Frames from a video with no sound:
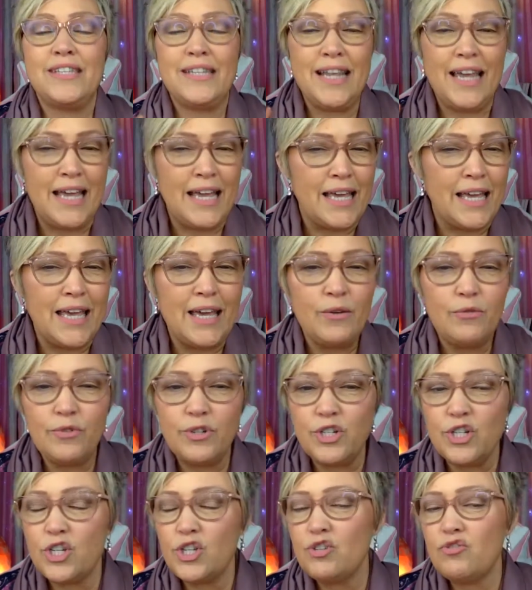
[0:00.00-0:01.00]
Like it would
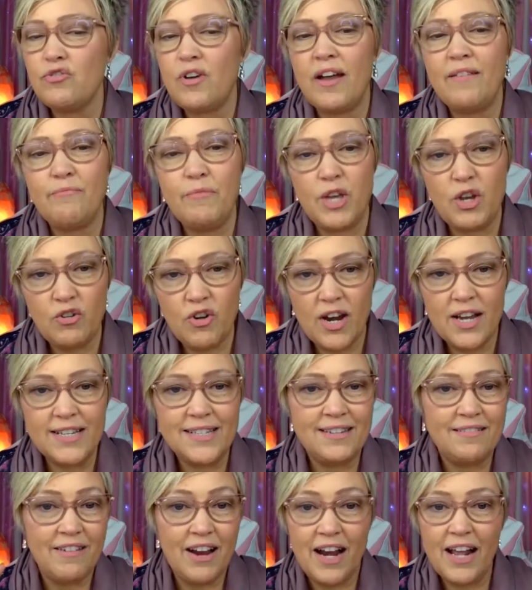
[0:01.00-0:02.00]
just drive me
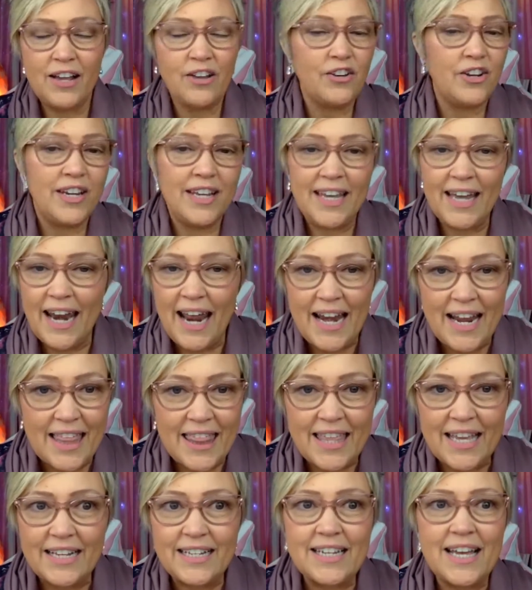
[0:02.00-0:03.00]
crazy, right? I couldn't get
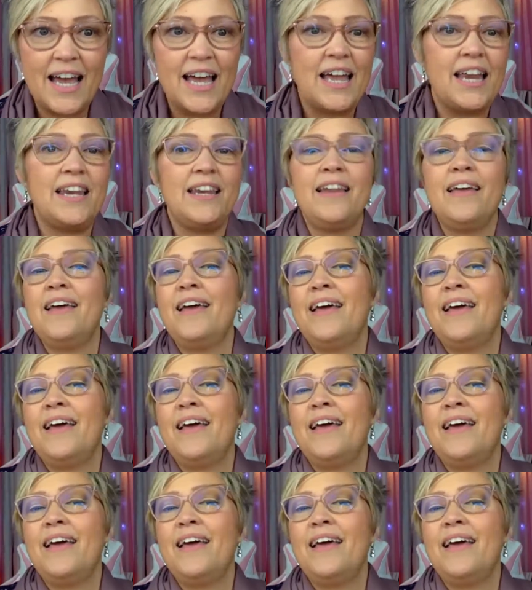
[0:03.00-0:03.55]
anything done.